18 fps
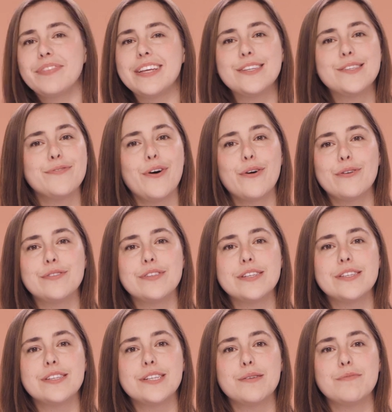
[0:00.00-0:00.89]
these
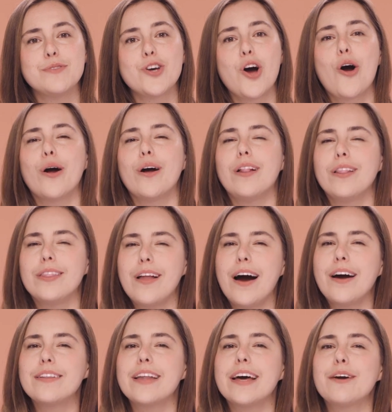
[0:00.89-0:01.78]
photosystems are a
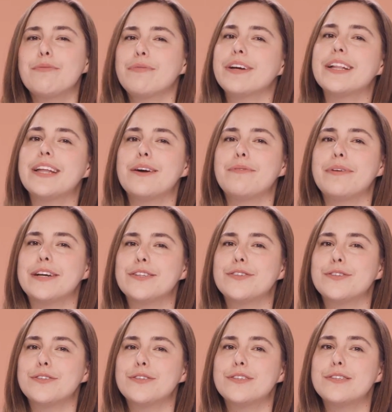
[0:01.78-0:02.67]
lot like relay
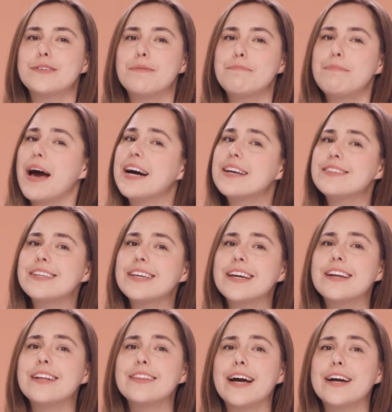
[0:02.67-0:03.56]
racers, passing
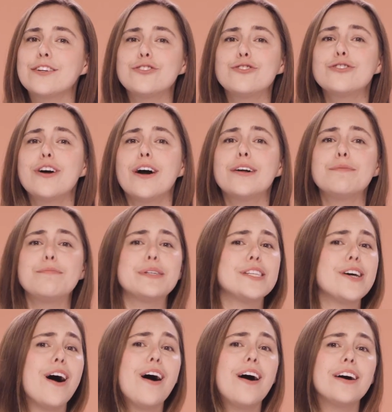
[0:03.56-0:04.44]
an electron
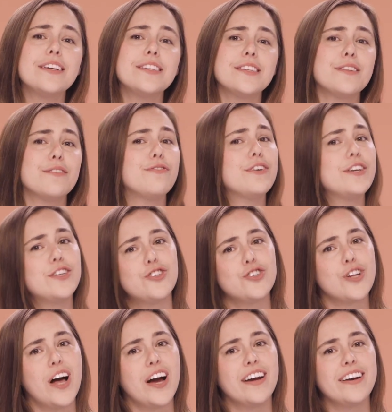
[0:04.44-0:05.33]
baton to the finish
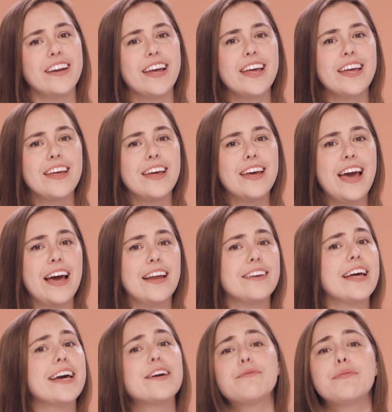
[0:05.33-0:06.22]
line. And
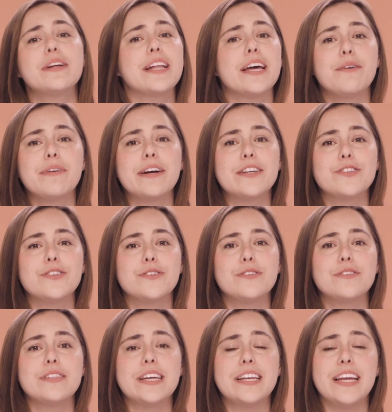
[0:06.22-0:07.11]
like relay
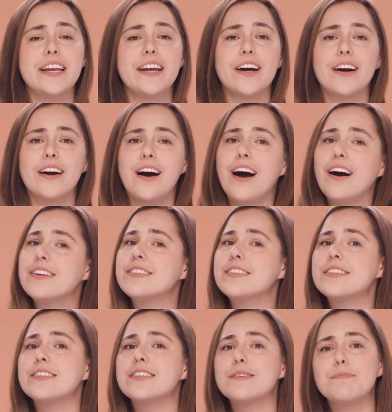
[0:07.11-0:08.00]
racers, they need a
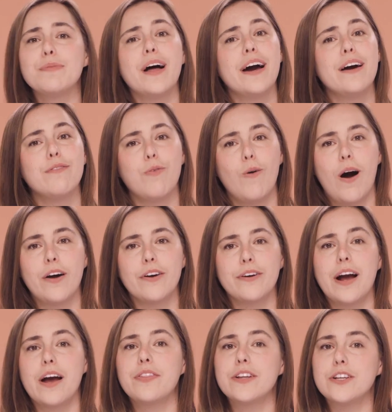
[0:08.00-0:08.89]
constant supply of water
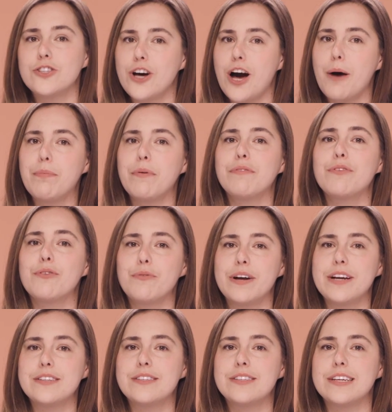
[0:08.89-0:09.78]
at the top of the
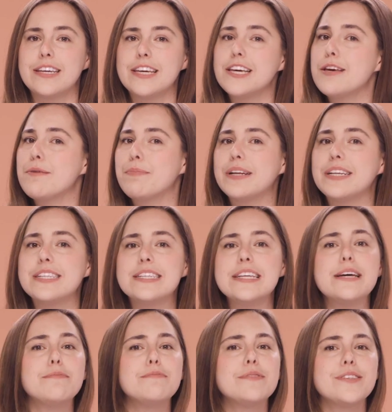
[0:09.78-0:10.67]
race to keep in
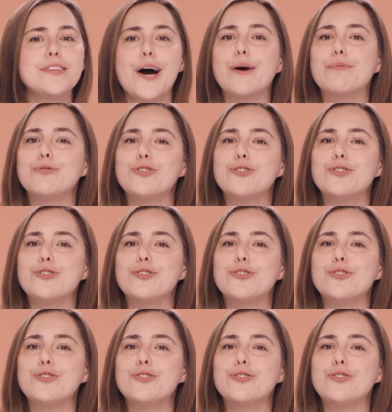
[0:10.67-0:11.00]
tip top